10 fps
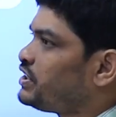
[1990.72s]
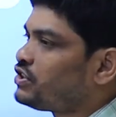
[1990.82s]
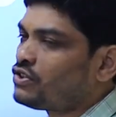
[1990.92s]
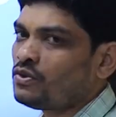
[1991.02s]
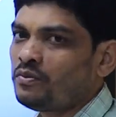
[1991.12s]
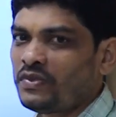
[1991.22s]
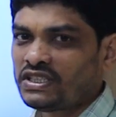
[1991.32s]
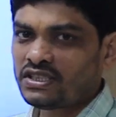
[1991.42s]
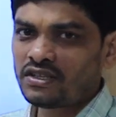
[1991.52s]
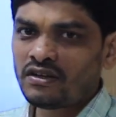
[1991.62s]
is to
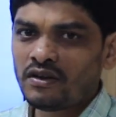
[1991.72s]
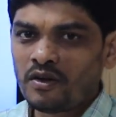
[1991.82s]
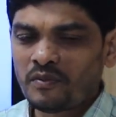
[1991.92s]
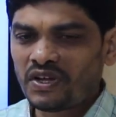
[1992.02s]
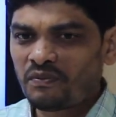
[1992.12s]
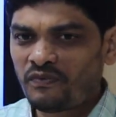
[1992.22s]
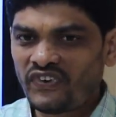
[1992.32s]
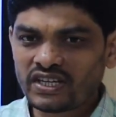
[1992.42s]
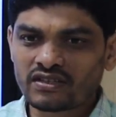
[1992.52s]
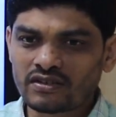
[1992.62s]
measure
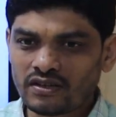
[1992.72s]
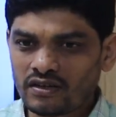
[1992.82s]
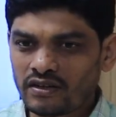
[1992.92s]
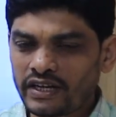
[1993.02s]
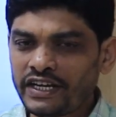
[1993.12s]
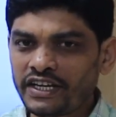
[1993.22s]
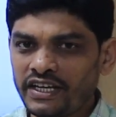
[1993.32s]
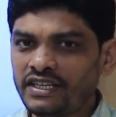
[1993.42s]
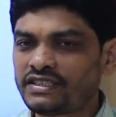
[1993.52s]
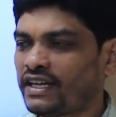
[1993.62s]
perfect 90
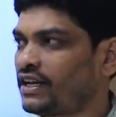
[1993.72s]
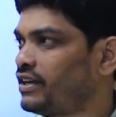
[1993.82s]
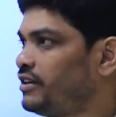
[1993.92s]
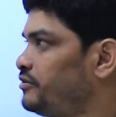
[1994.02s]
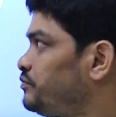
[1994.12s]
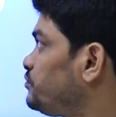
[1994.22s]
degrees angle.